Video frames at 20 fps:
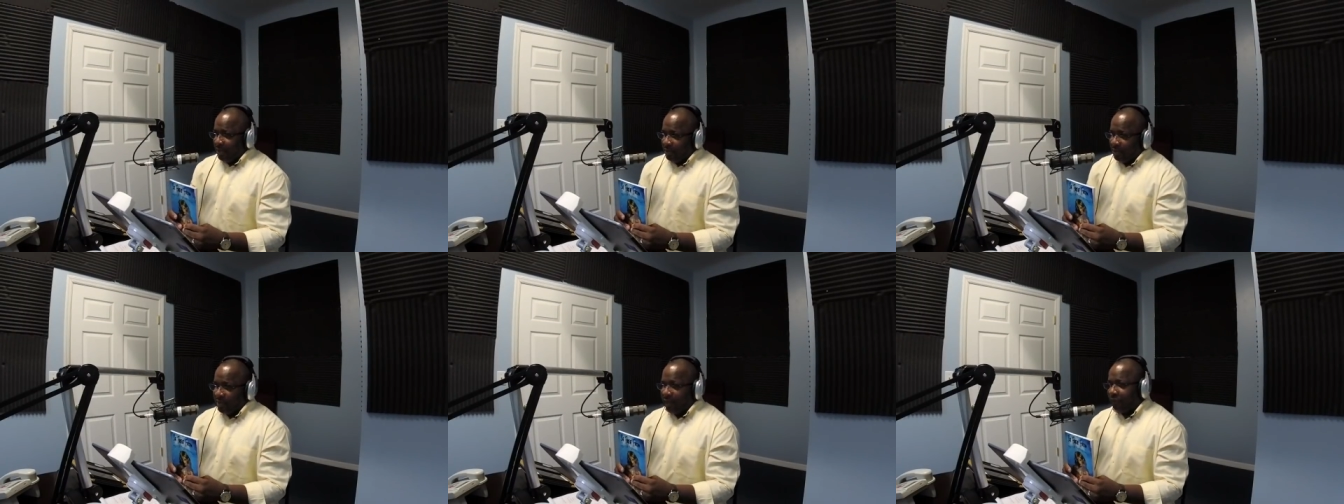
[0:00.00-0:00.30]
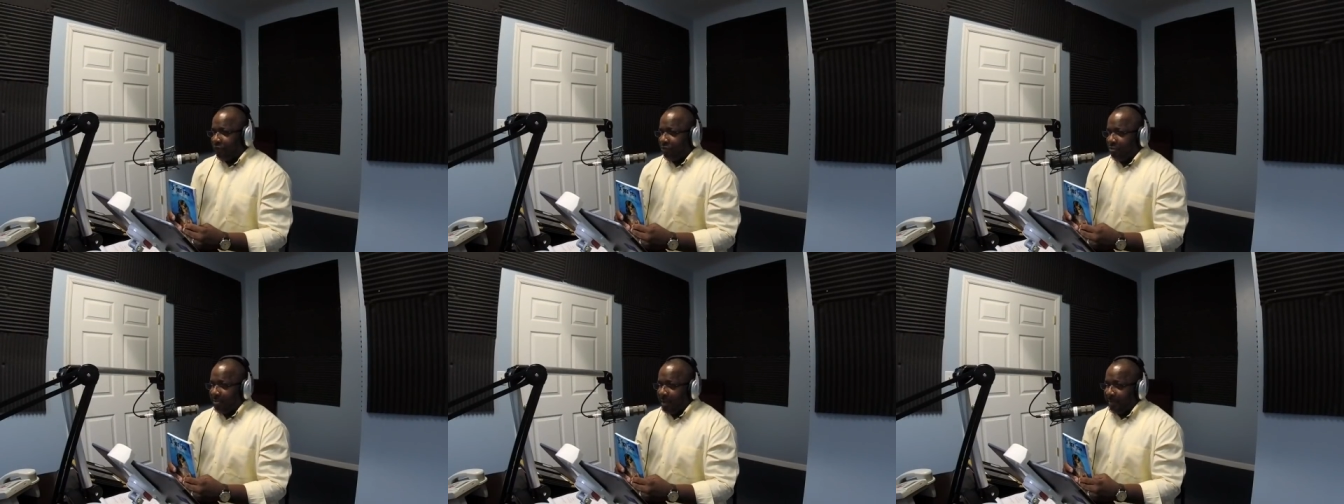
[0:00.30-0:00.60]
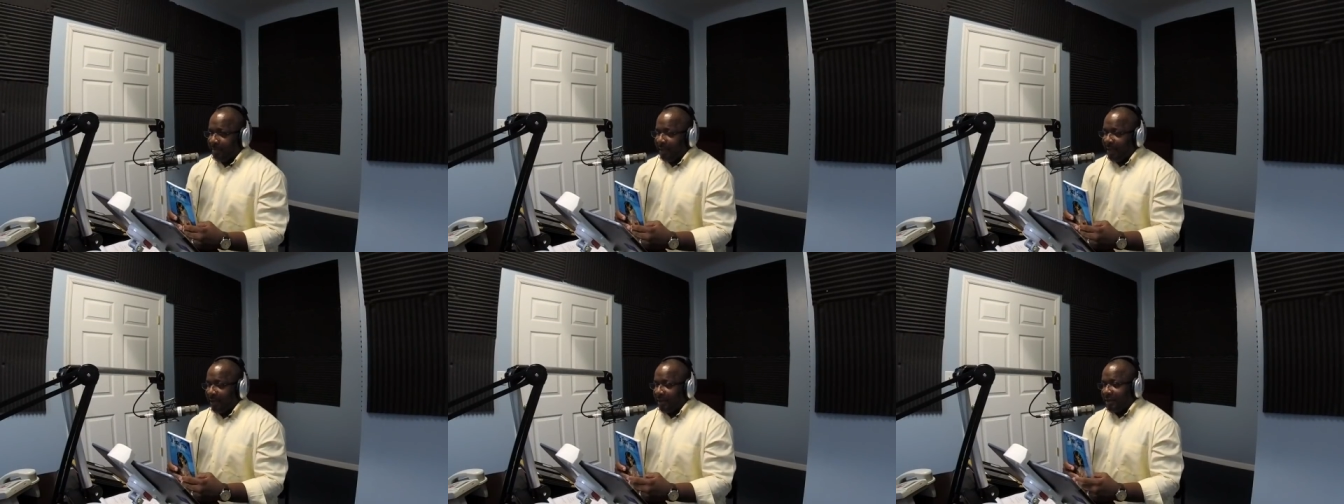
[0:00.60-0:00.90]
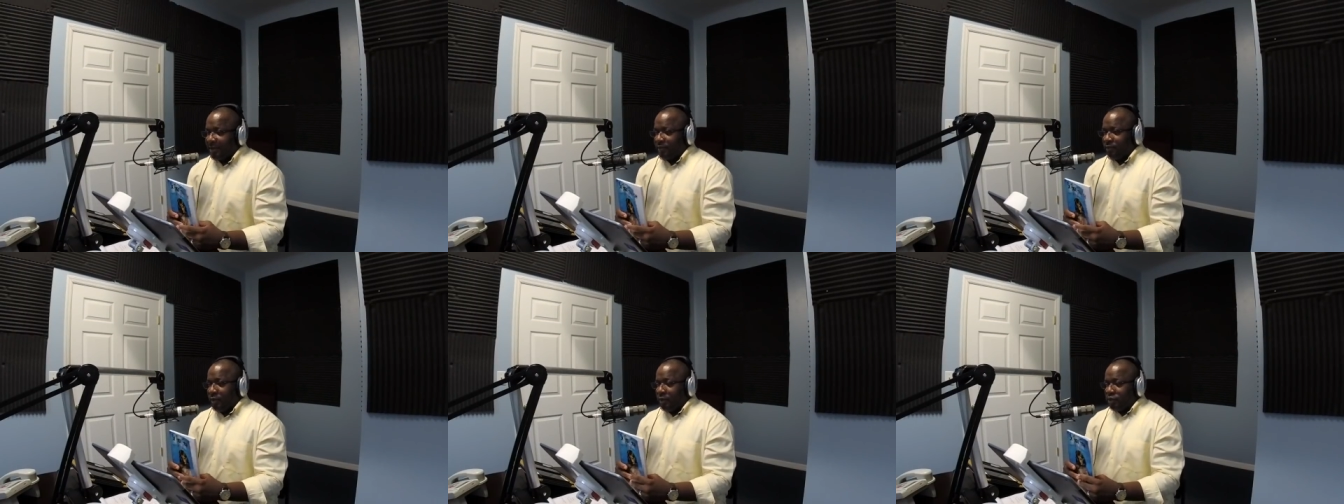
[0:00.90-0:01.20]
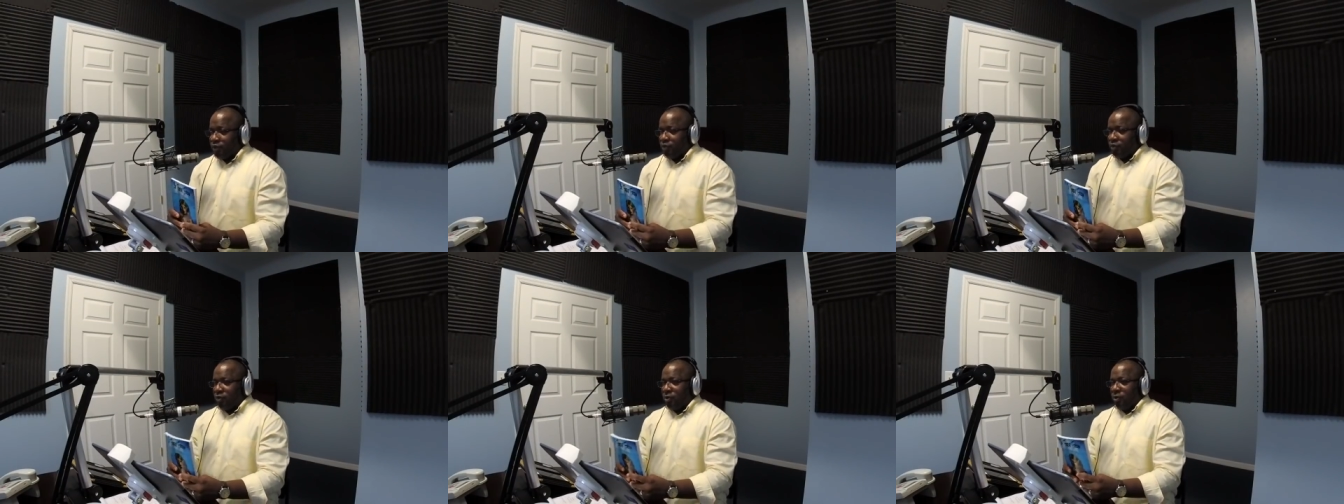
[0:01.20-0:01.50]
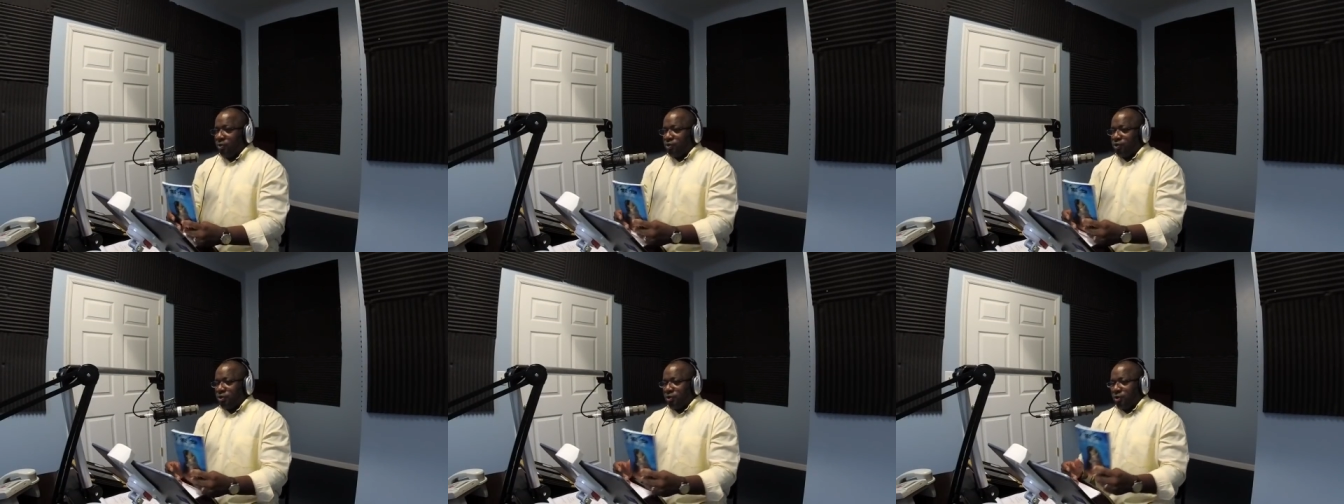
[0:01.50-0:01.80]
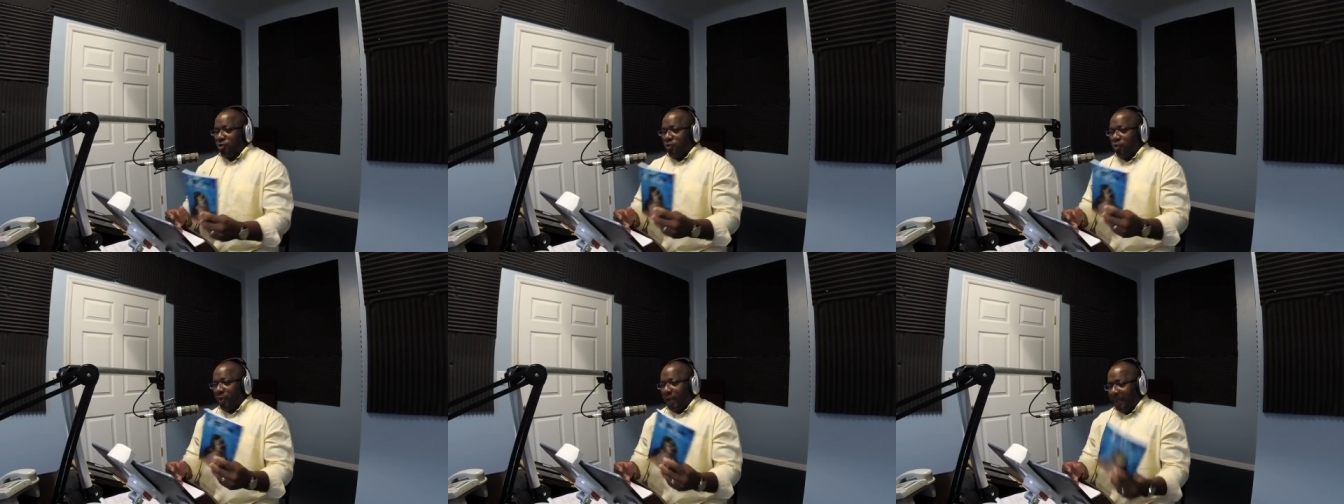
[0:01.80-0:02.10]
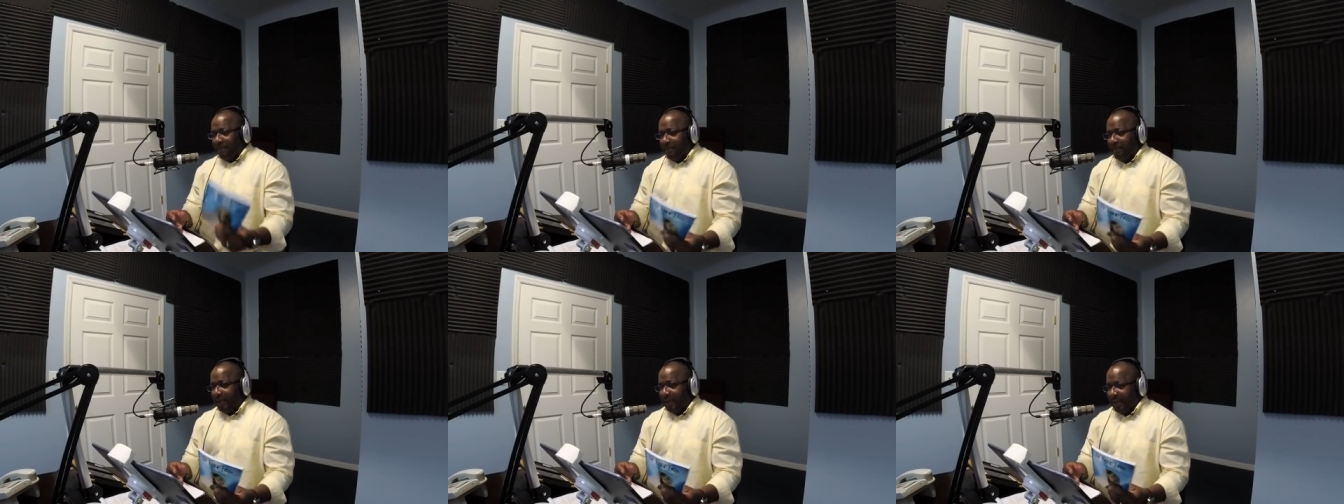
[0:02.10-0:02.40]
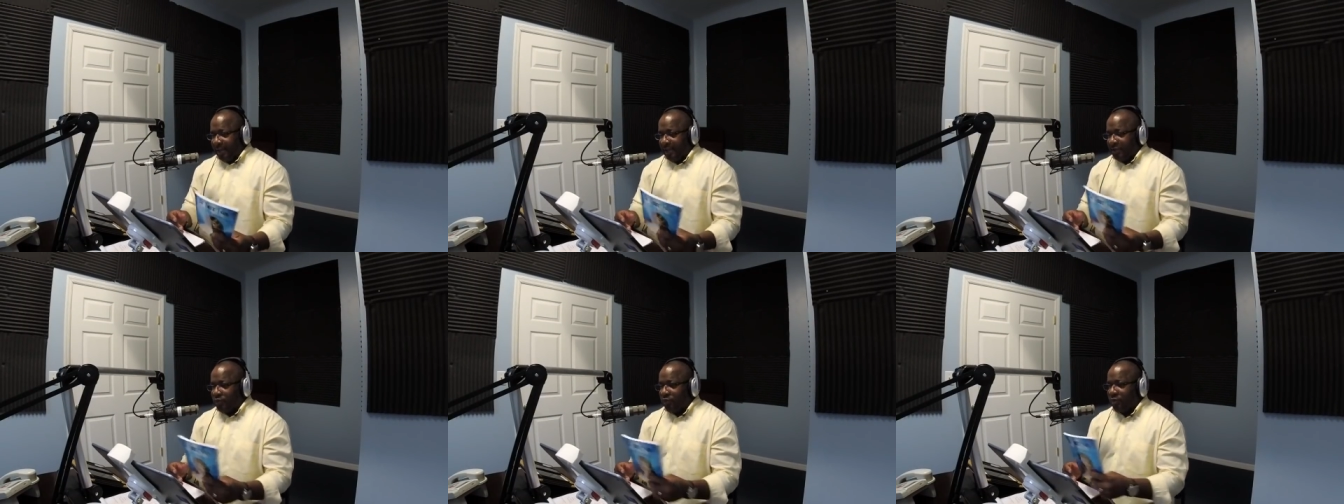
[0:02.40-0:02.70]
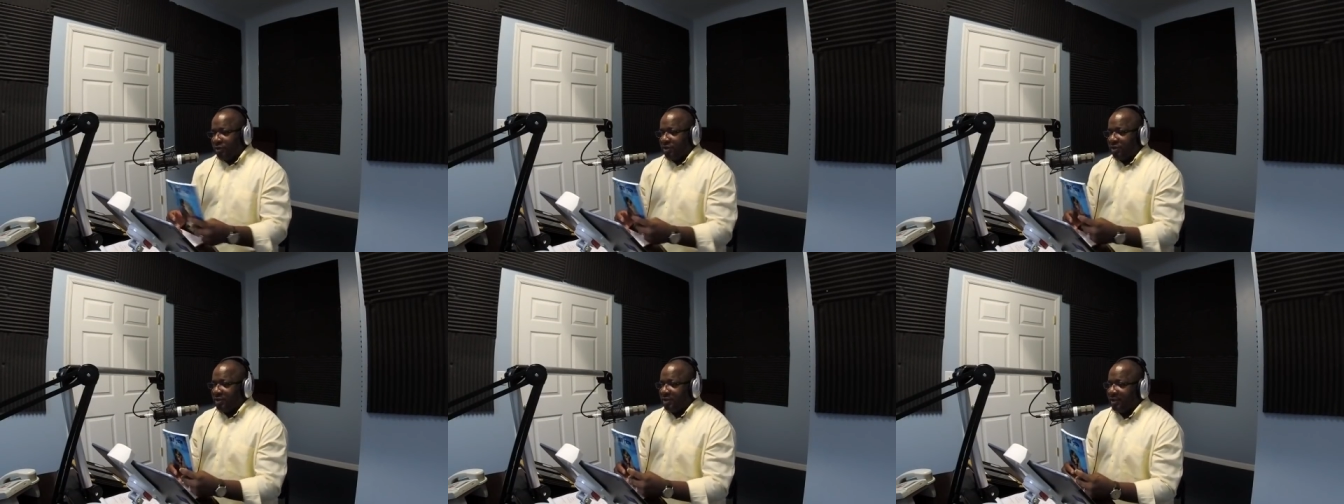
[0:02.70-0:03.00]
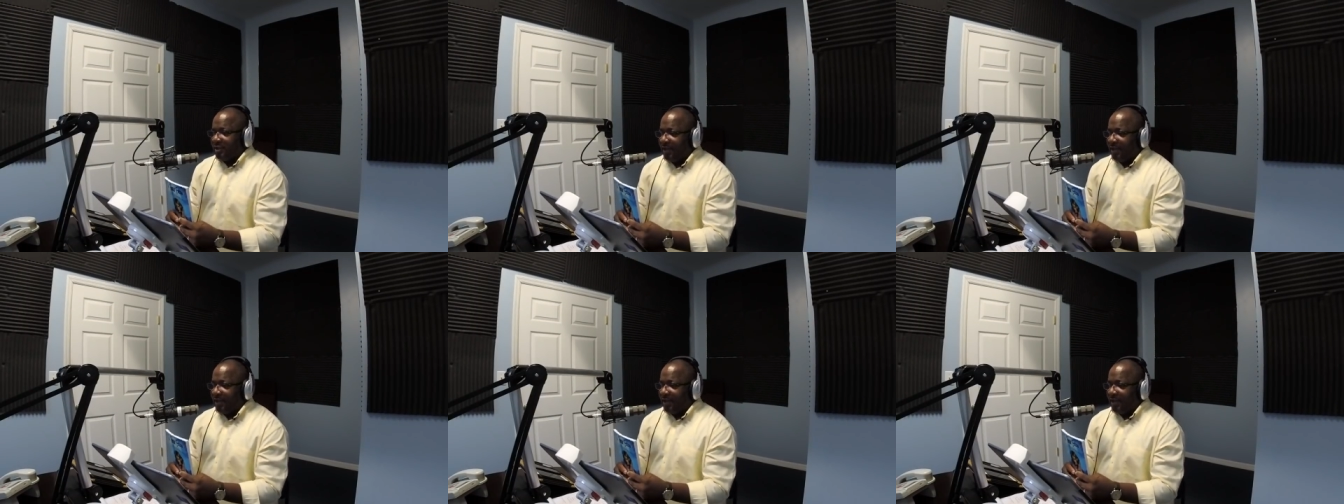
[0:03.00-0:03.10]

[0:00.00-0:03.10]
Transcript: You don't have to remember that because once you go to the webpage, which is